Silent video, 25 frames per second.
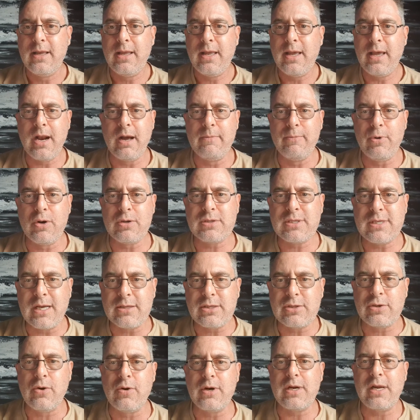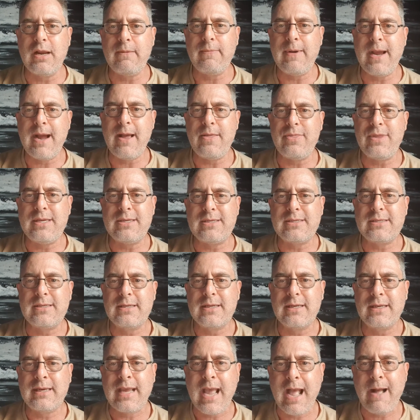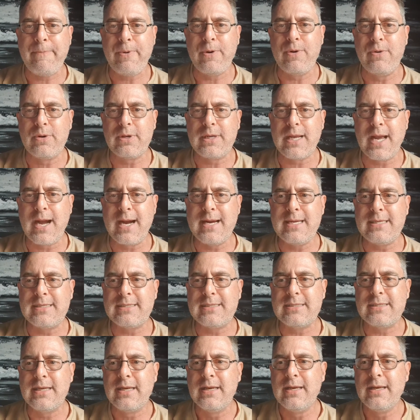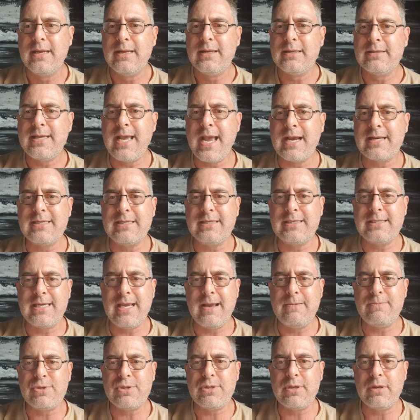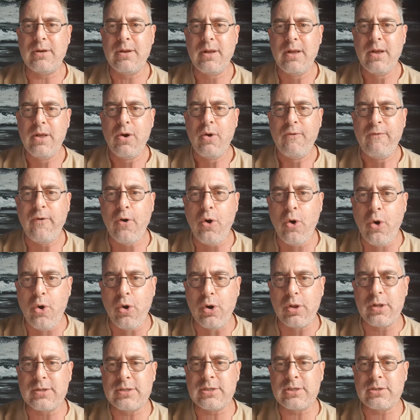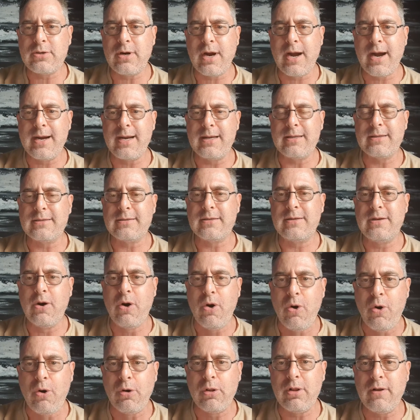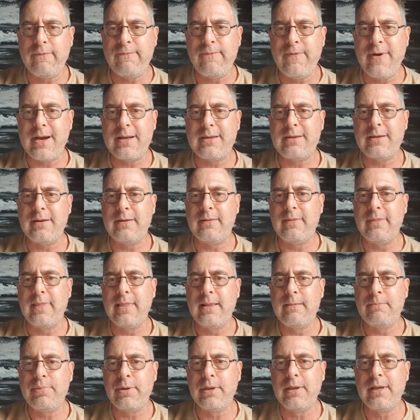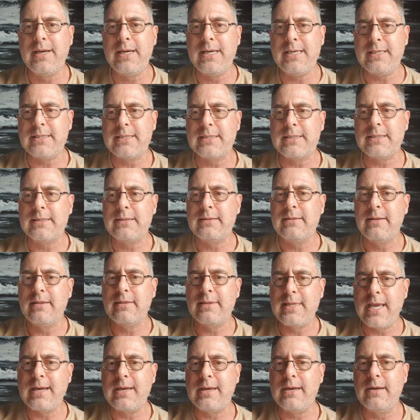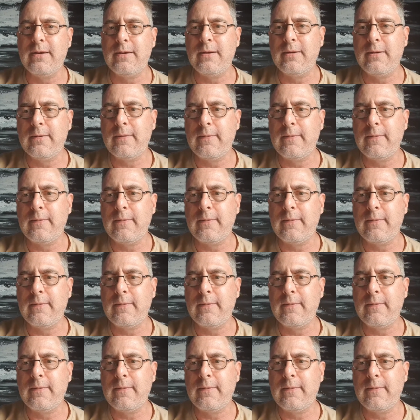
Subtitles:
And I'm also talking about this capital gains tax exemption for all Australians. You're all affected. Please. Thank you.